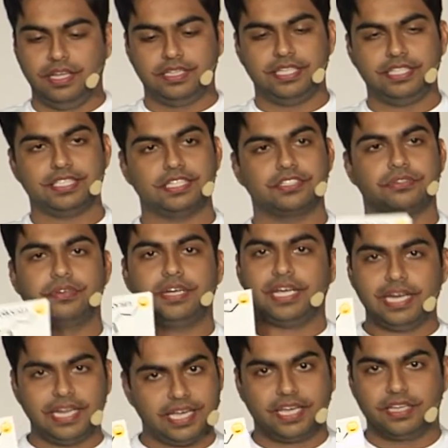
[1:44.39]
This is
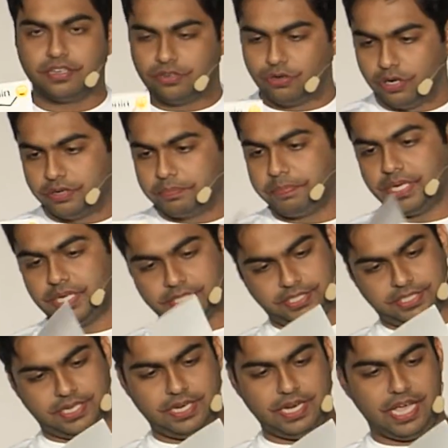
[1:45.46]
really good
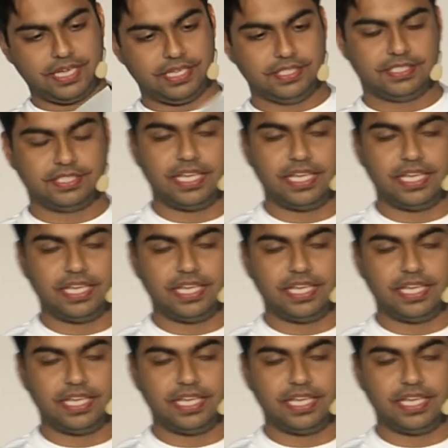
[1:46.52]
person, I can